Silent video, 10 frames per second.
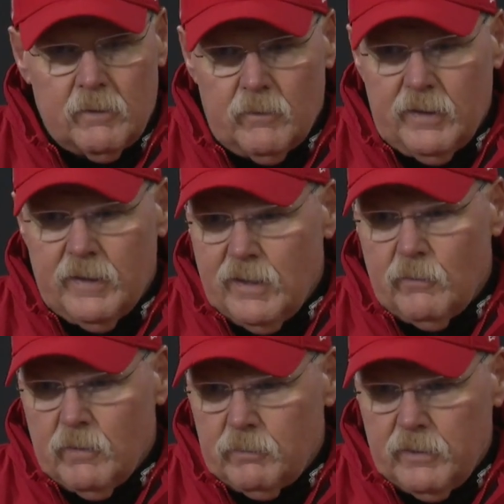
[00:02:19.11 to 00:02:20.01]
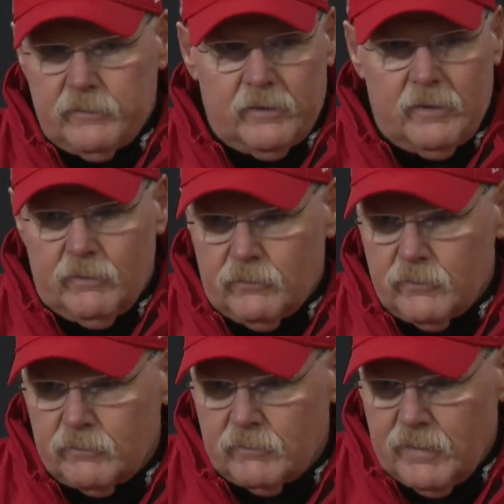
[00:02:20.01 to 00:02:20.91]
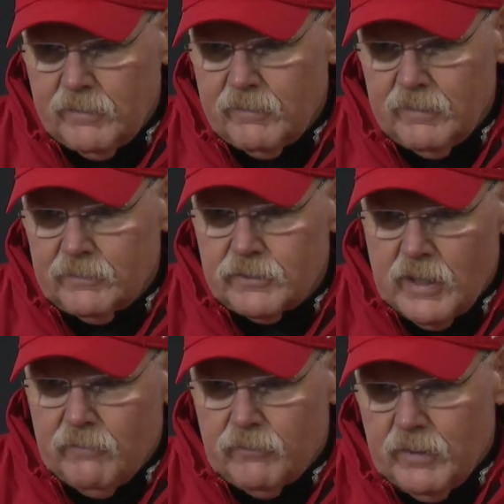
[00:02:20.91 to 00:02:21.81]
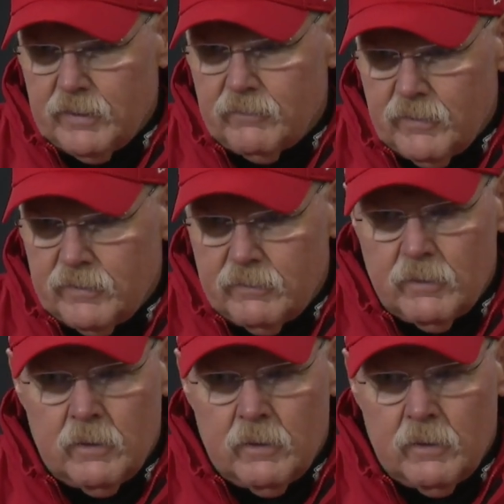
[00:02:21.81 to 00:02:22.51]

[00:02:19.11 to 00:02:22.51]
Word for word: we had 91 plays, and I think he threw at least half of that, right?